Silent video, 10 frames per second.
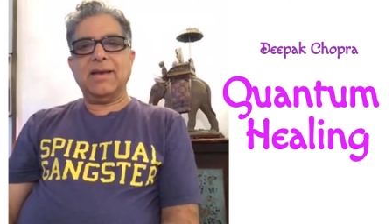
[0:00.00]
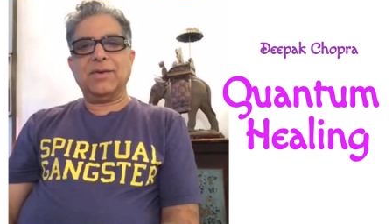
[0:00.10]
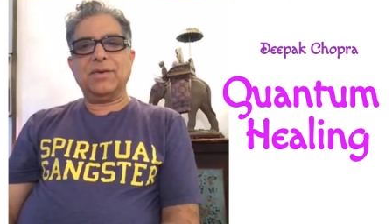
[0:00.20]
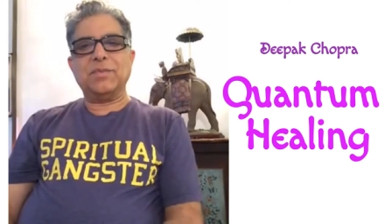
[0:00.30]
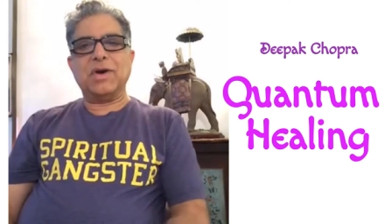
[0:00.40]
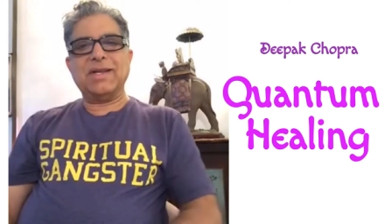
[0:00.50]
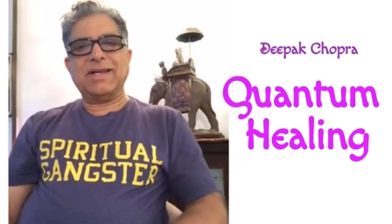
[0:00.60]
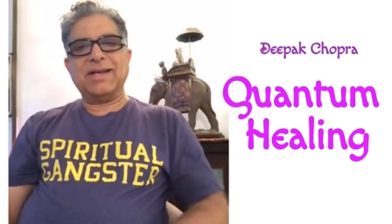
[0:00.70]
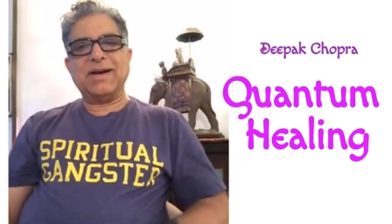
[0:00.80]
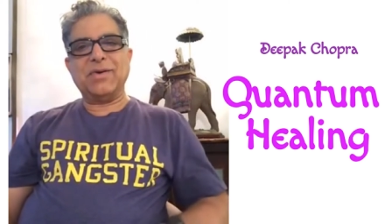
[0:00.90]
Good
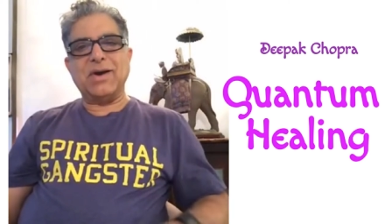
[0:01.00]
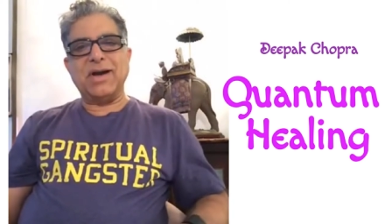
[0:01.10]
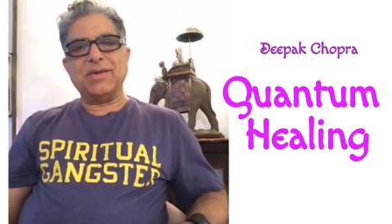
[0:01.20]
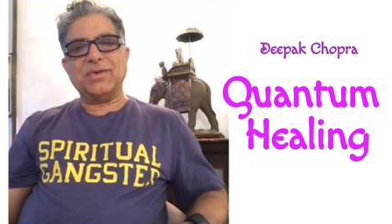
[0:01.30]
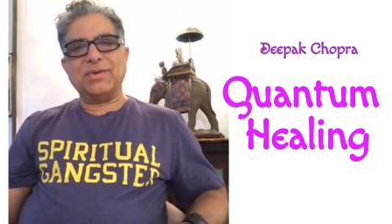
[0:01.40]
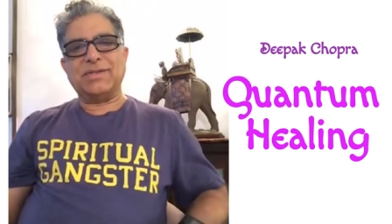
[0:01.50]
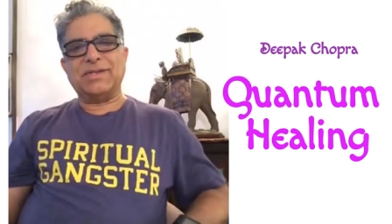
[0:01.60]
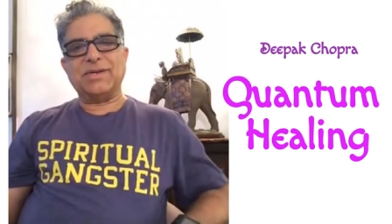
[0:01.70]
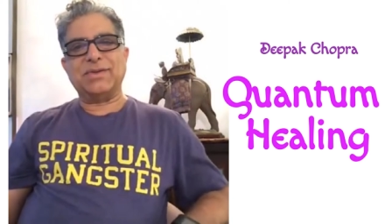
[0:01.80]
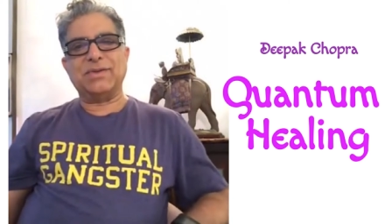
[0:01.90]
morning, how are you?
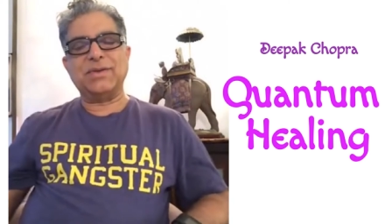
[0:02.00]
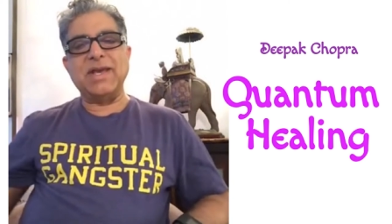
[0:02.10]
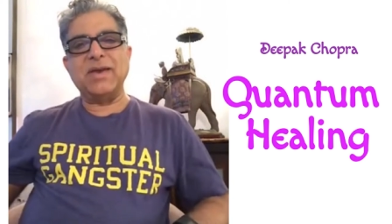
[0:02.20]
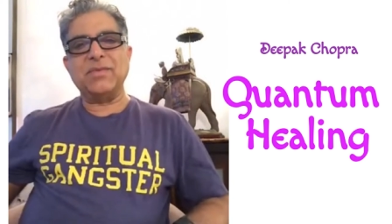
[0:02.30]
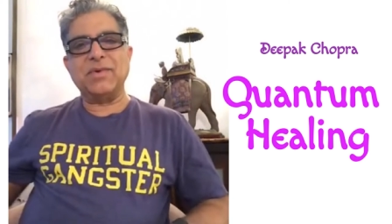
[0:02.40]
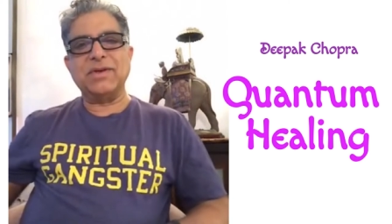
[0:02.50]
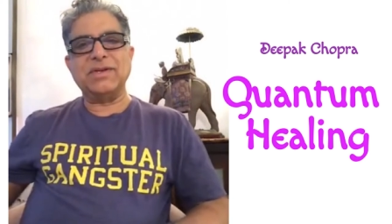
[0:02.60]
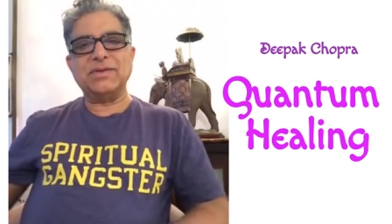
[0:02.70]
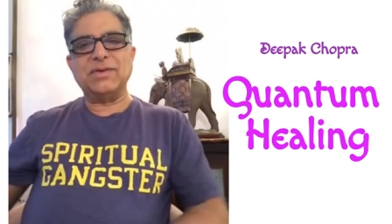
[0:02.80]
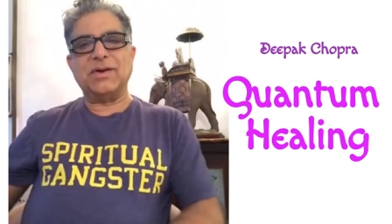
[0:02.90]
So, today I'm
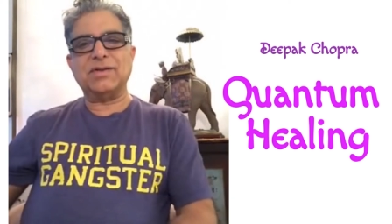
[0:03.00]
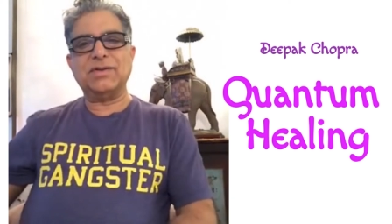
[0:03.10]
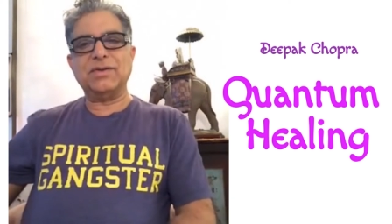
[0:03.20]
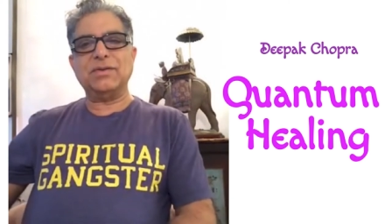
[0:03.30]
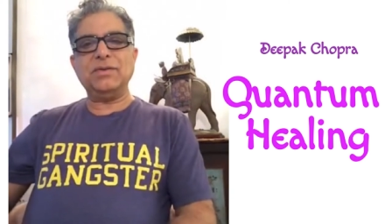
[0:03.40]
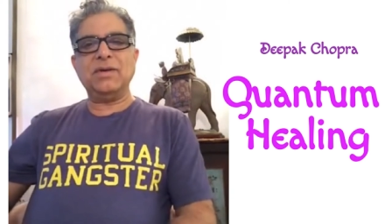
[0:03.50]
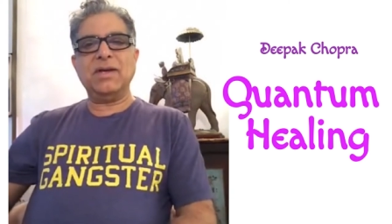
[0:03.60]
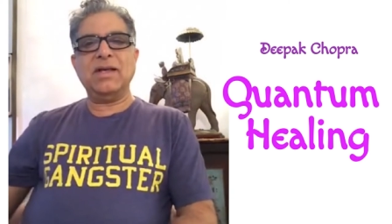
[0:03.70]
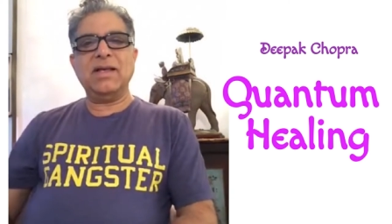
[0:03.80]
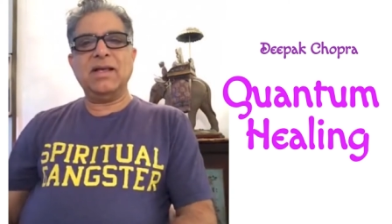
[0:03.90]
going to talk to you
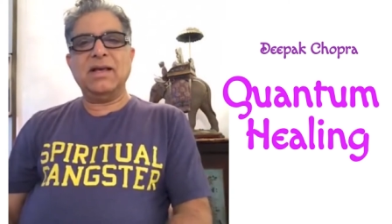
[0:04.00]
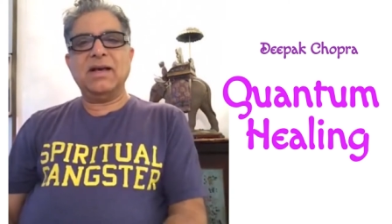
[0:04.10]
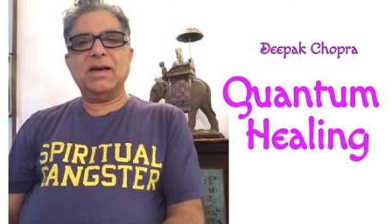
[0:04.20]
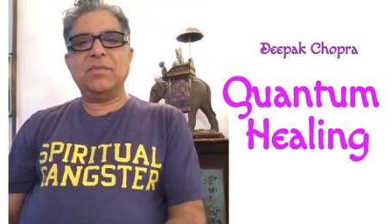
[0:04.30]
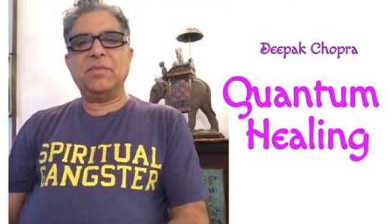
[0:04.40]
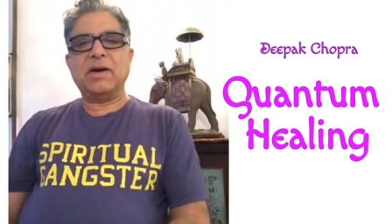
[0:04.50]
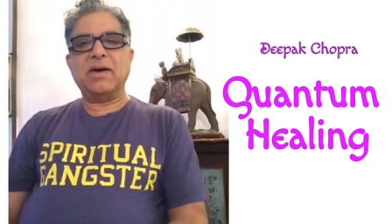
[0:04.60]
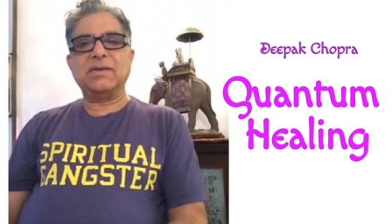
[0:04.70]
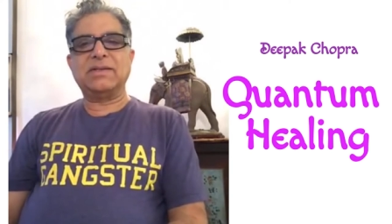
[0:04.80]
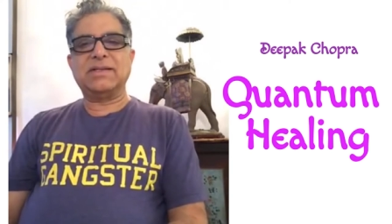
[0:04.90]

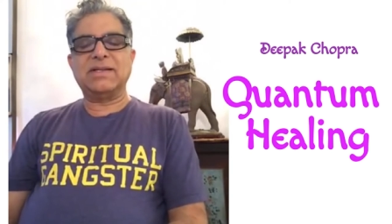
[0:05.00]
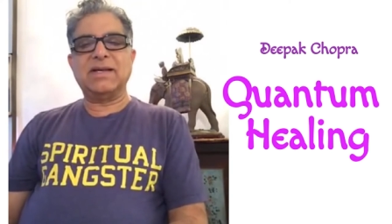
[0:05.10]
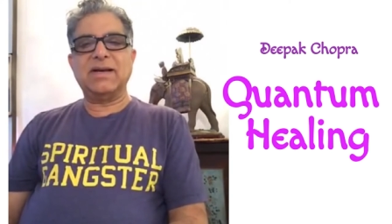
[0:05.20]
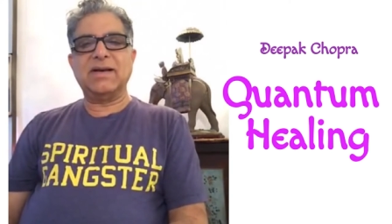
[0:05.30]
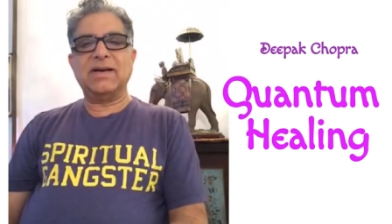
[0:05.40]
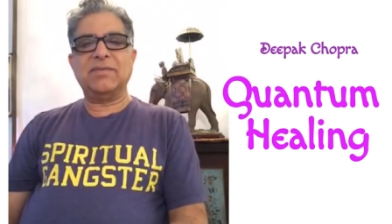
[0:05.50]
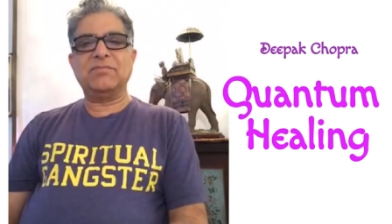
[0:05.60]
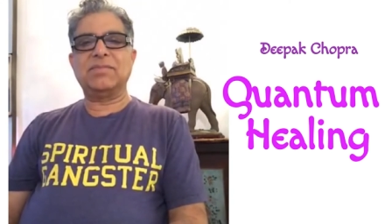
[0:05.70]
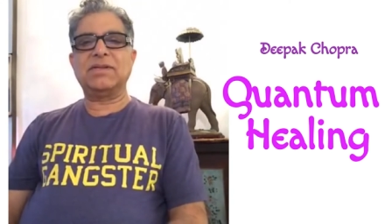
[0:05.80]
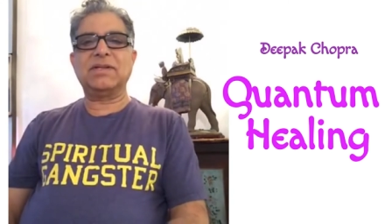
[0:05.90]
about
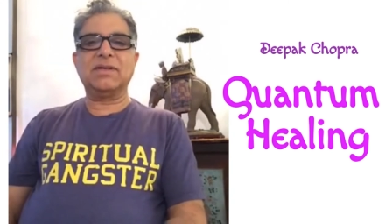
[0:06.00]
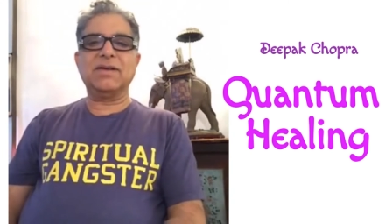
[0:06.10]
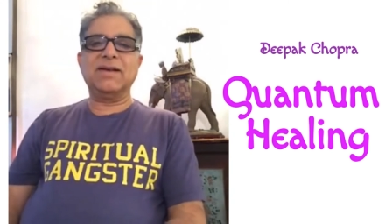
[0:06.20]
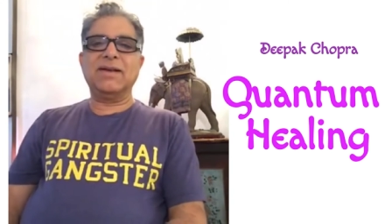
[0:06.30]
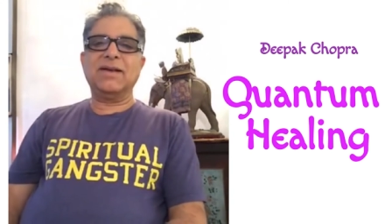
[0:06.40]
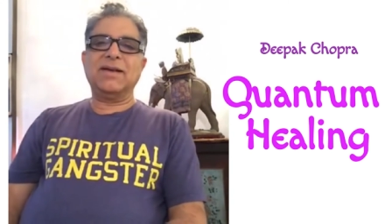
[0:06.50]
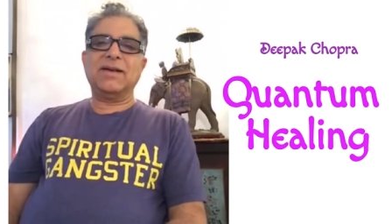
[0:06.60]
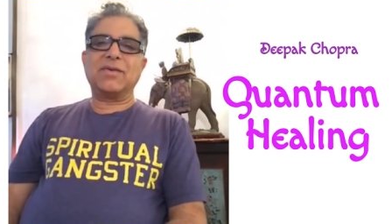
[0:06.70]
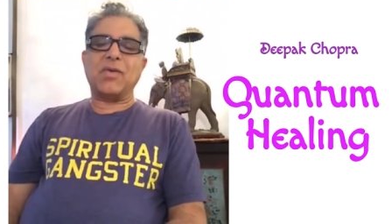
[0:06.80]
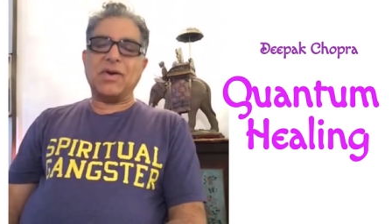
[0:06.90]
um,
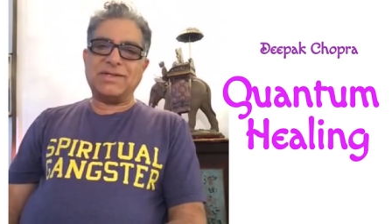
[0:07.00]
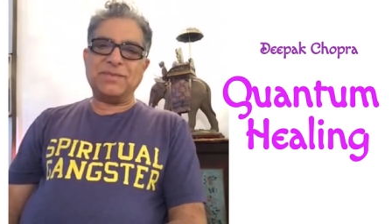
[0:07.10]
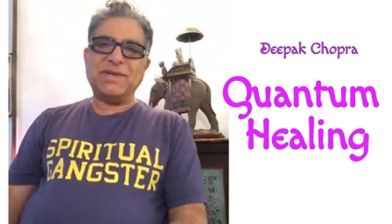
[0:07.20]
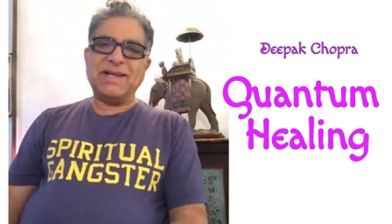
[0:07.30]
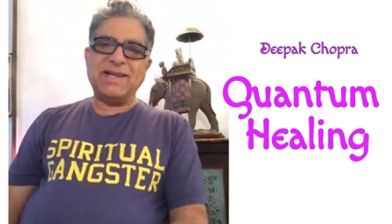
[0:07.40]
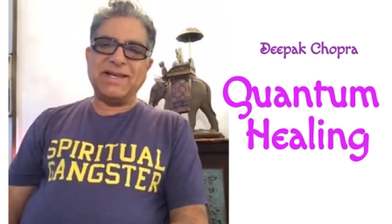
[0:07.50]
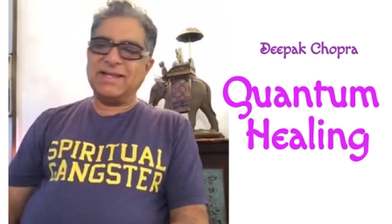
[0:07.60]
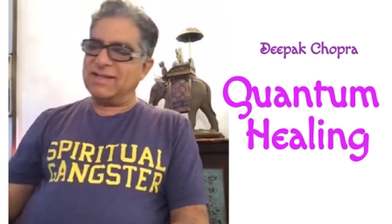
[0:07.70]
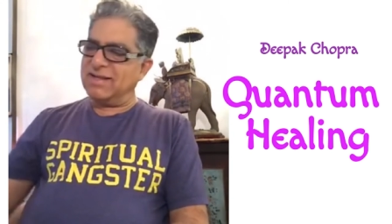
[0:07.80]
quantum healing.